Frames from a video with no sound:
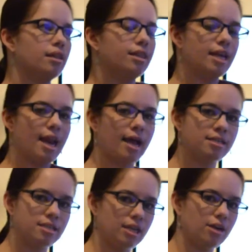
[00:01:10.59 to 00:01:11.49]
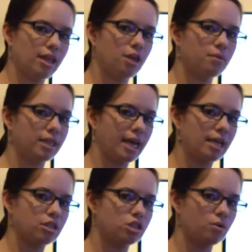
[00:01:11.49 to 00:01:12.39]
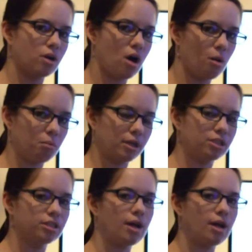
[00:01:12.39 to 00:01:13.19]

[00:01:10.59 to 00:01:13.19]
the next year that you would like to accomplish?